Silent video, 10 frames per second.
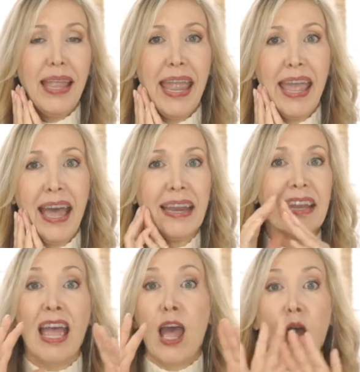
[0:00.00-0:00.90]
And
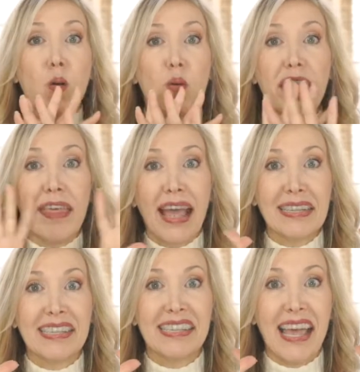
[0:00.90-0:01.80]
with that
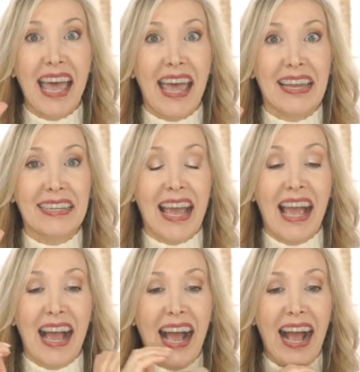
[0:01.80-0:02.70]
said,
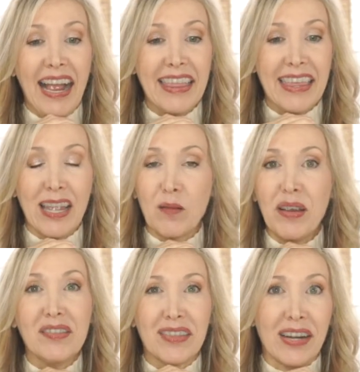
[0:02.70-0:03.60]
I think
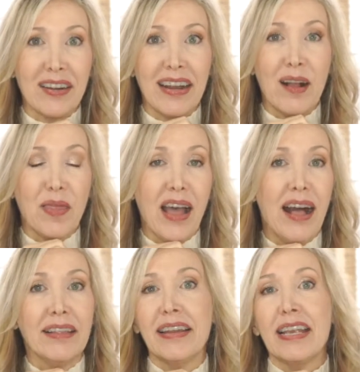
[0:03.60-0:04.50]
we've started out the
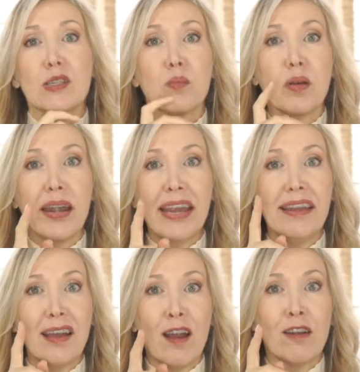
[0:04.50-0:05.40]
holidays pretty
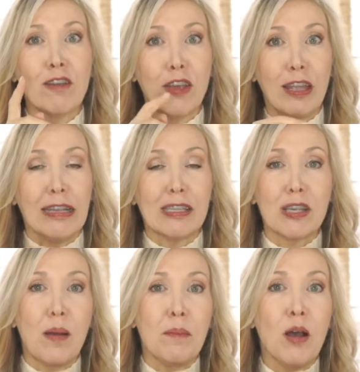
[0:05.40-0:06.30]
darn good.
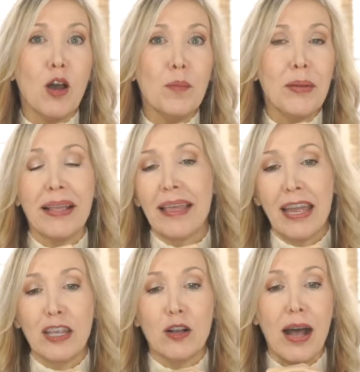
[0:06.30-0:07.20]
So I'm hoping
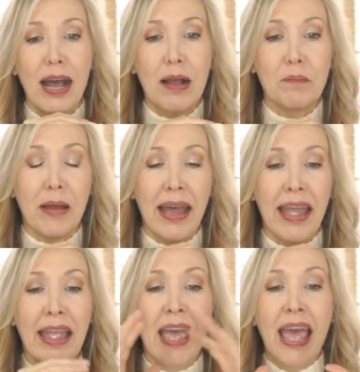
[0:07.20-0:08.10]
that you'll hop
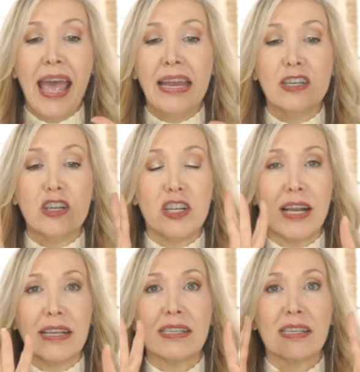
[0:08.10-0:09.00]
by and
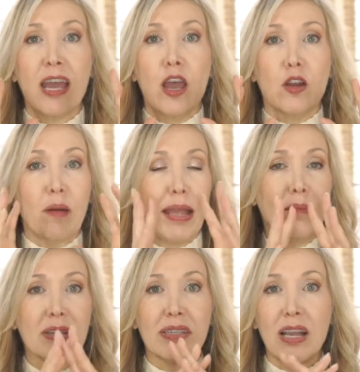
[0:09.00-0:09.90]
just grab
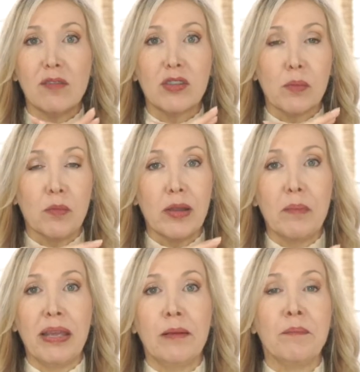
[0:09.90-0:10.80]
yourself some
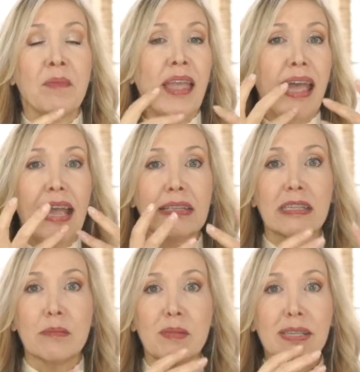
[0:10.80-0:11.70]
ribbon and
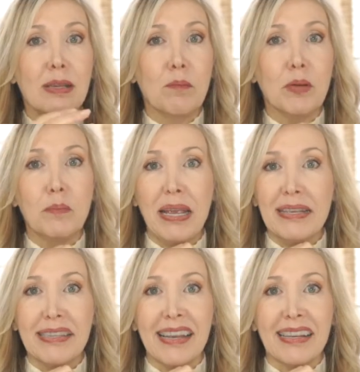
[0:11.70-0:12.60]
some simple
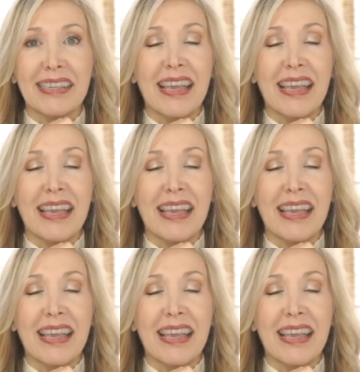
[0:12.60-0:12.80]
basics